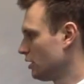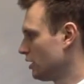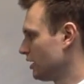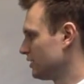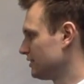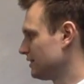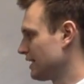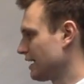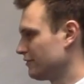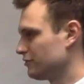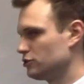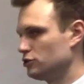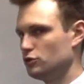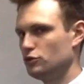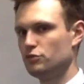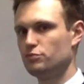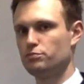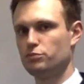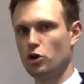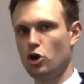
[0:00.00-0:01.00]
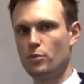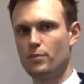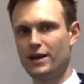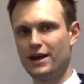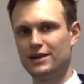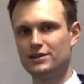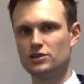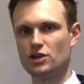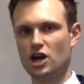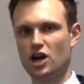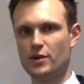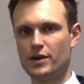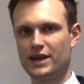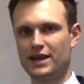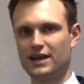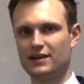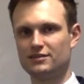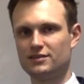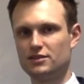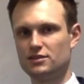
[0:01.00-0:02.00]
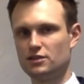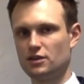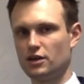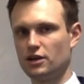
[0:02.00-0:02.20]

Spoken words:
I didn't have to use propane dioic acid.